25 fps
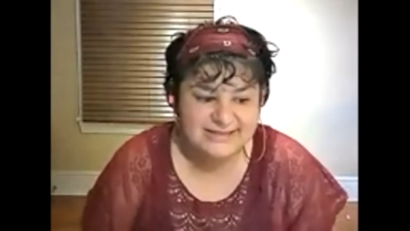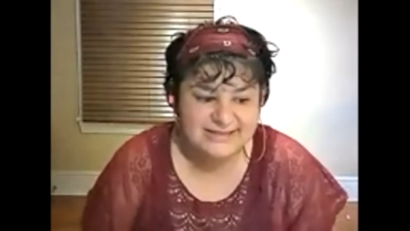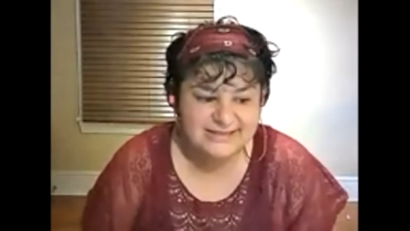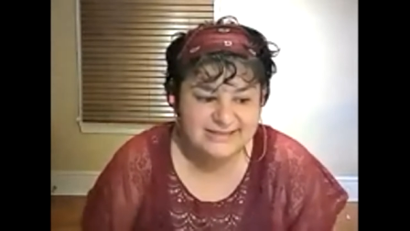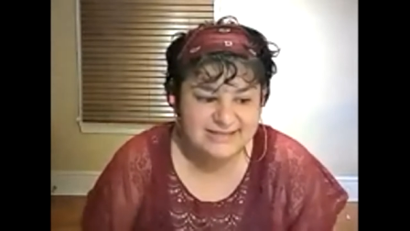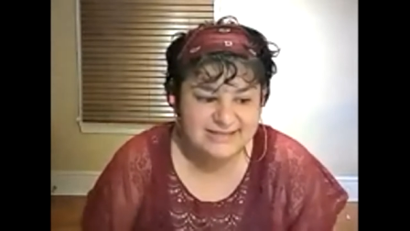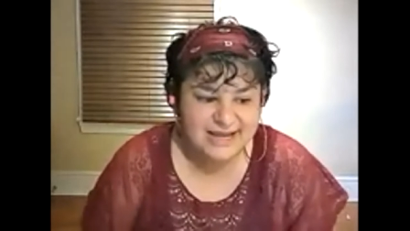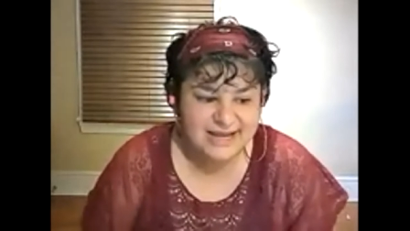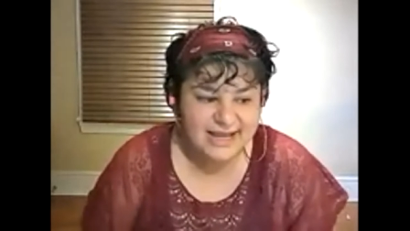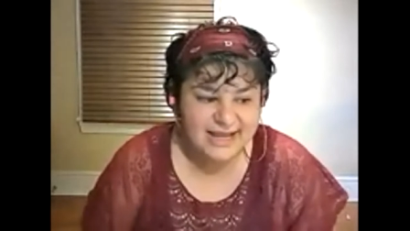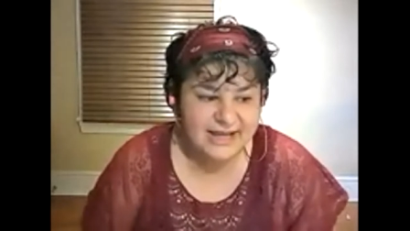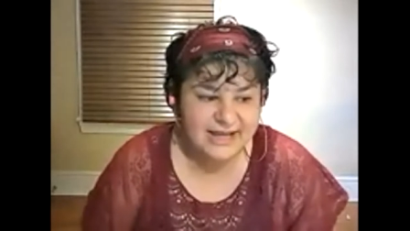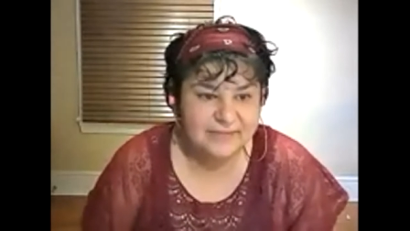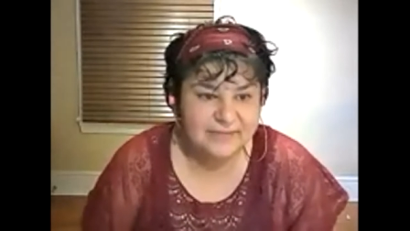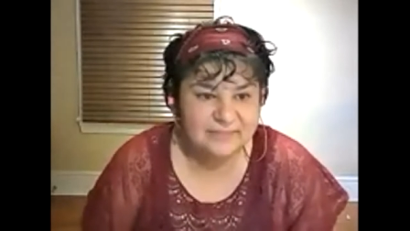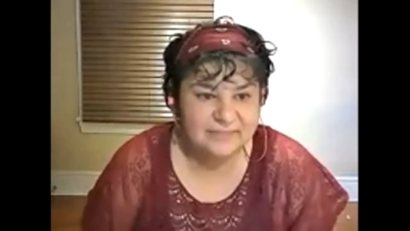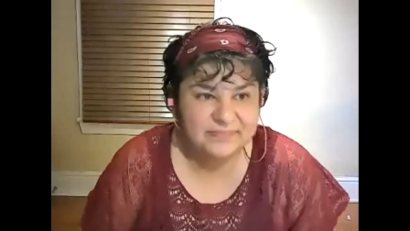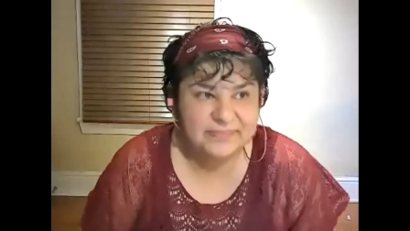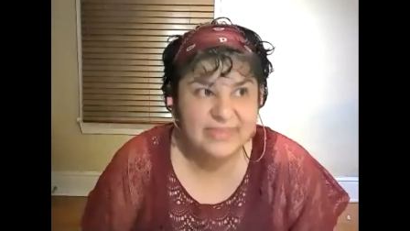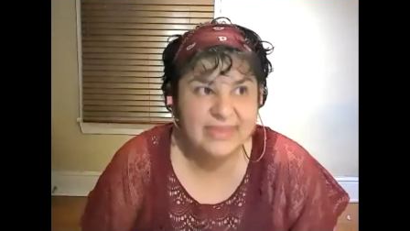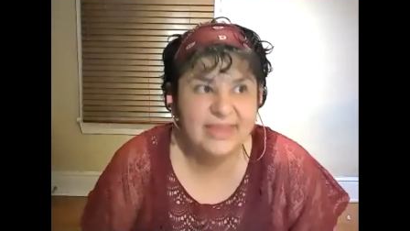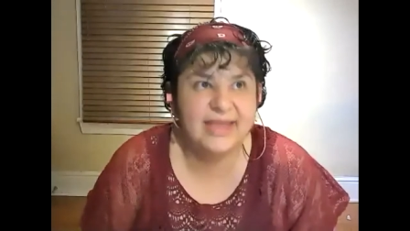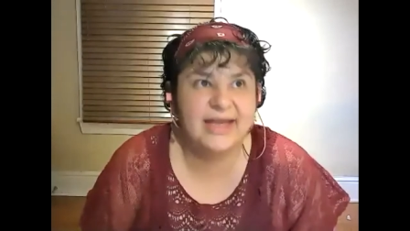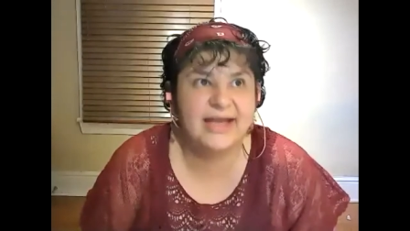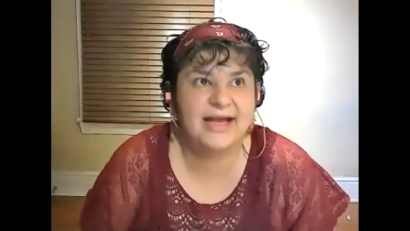Yeah,
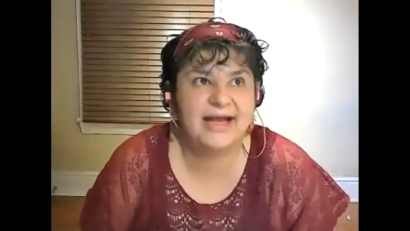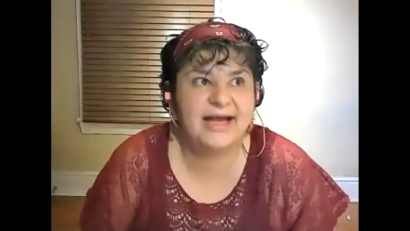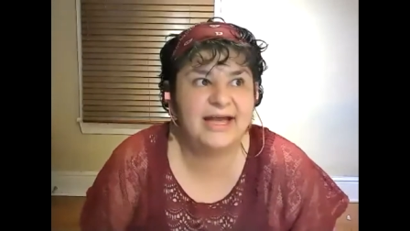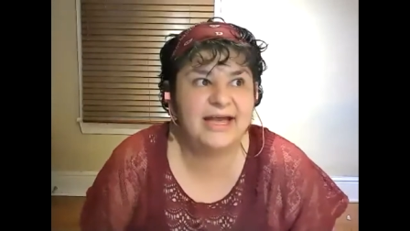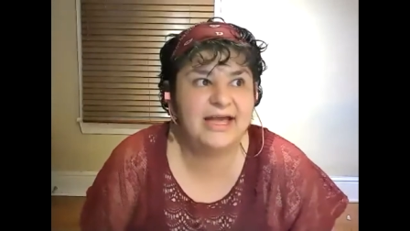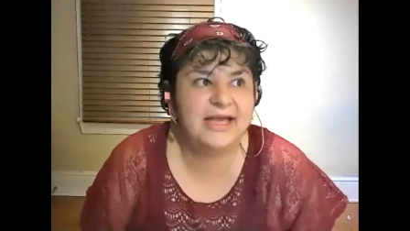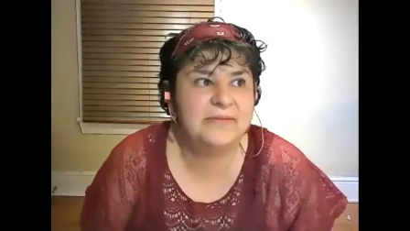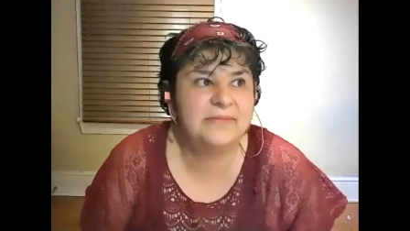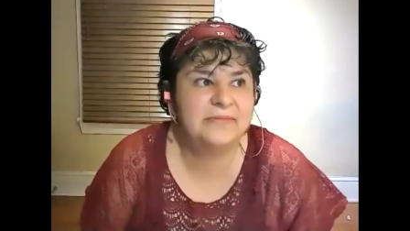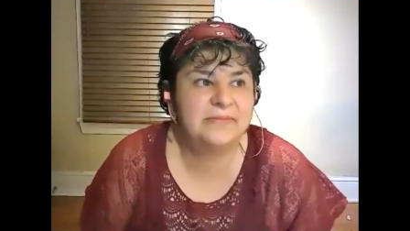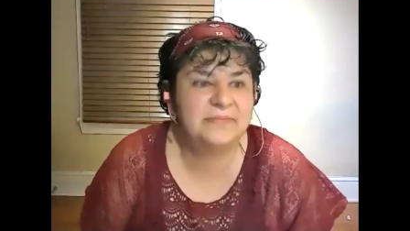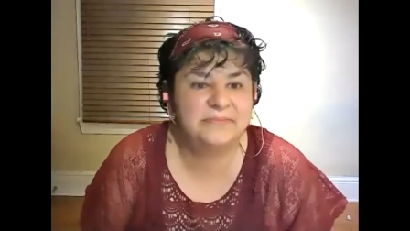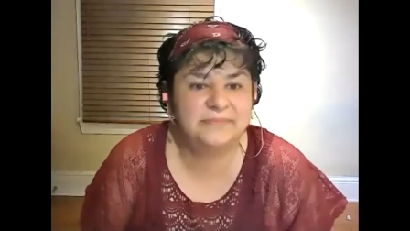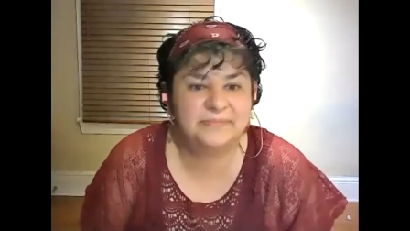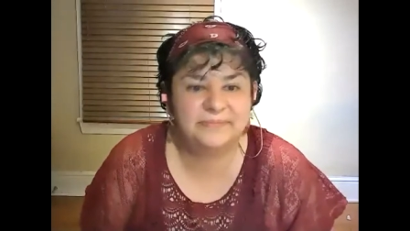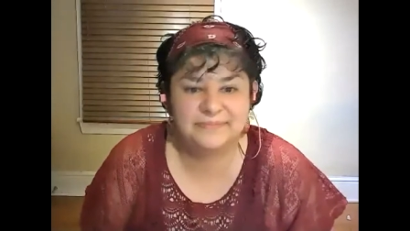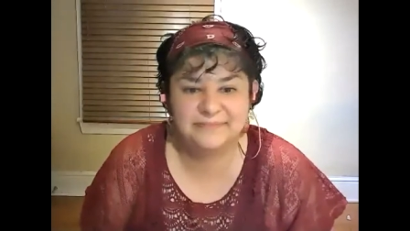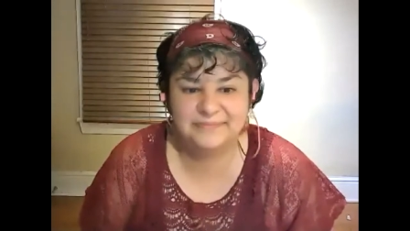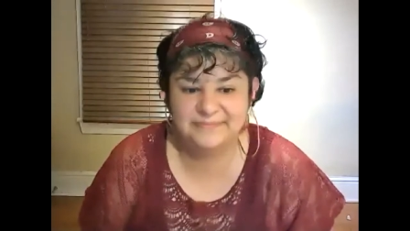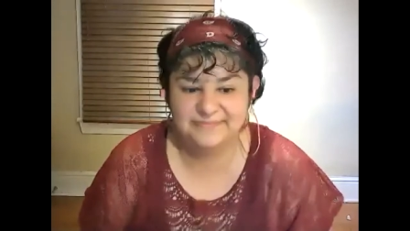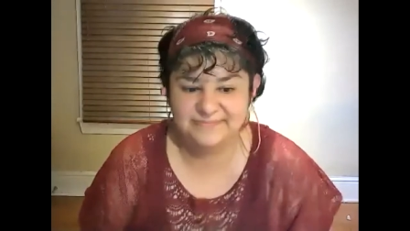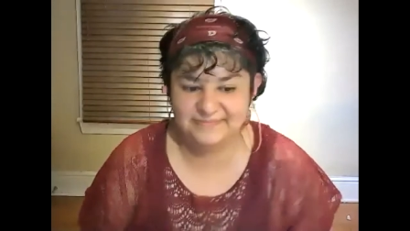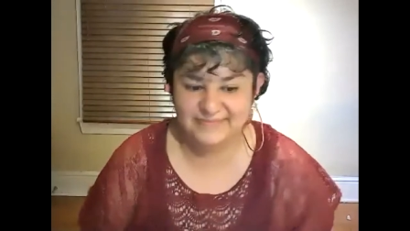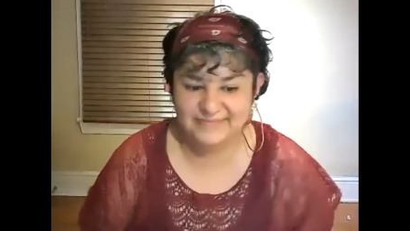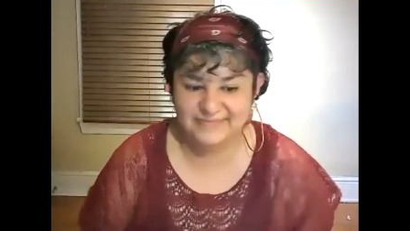
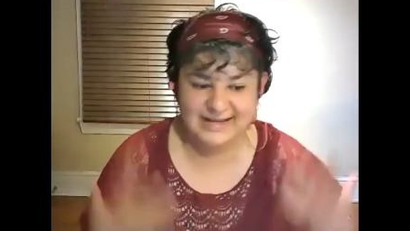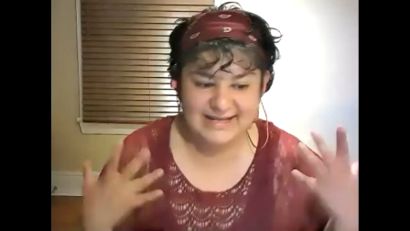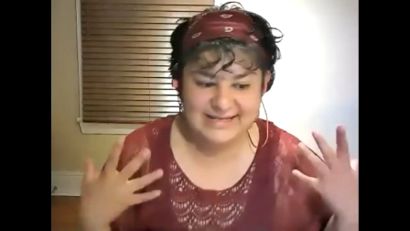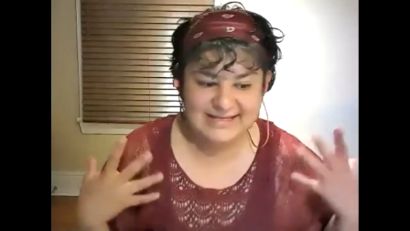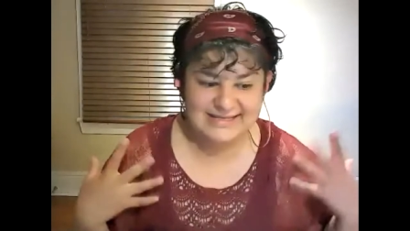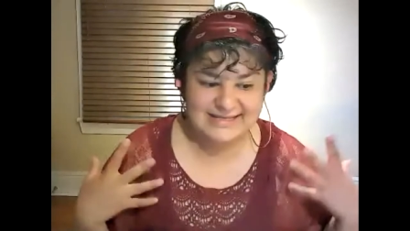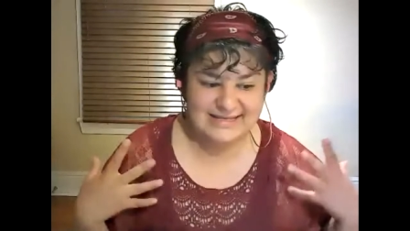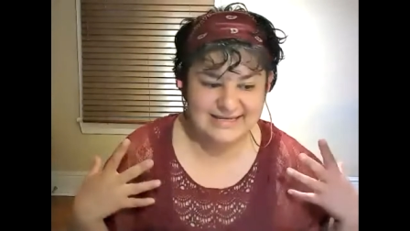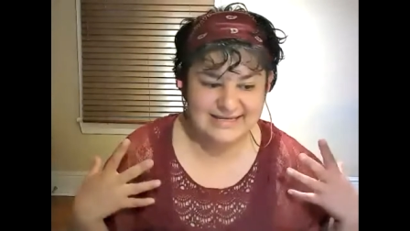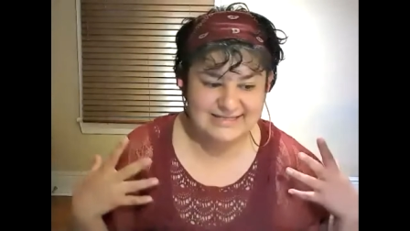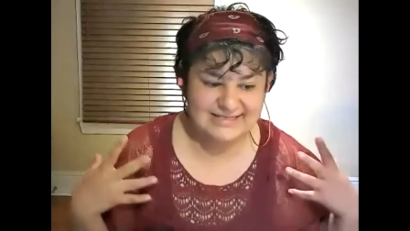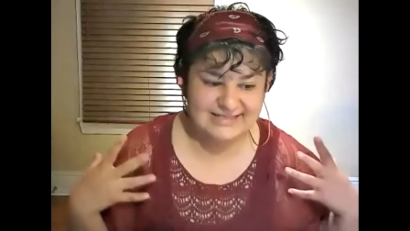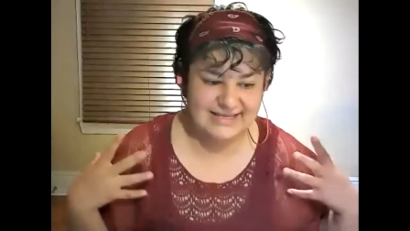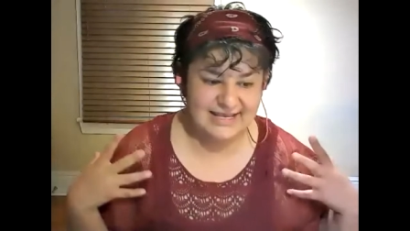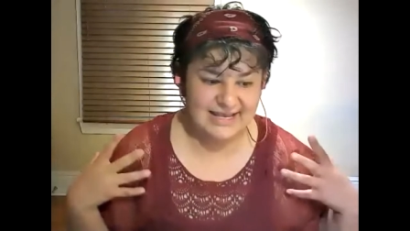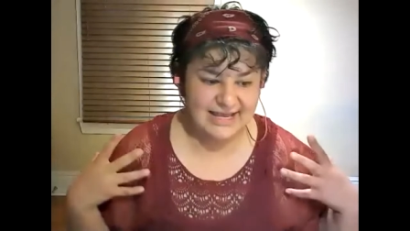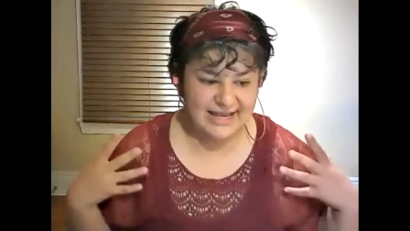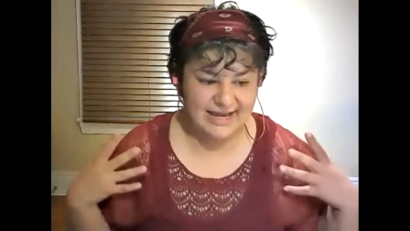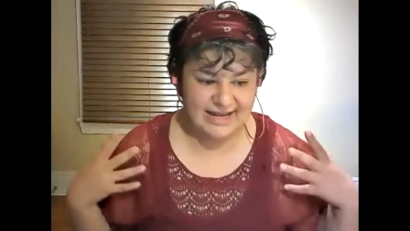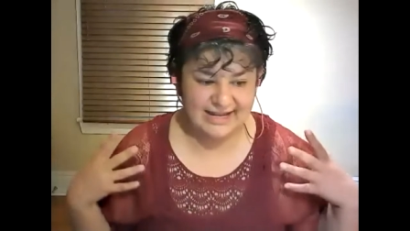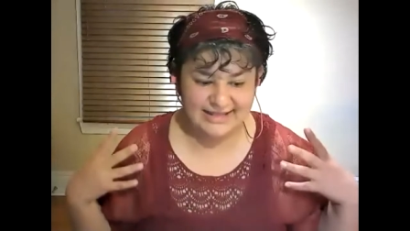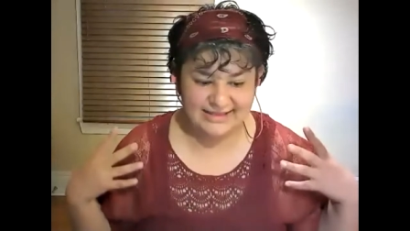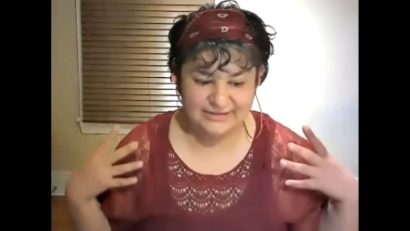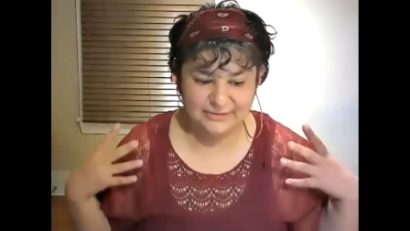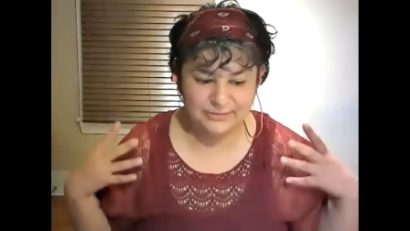as I said,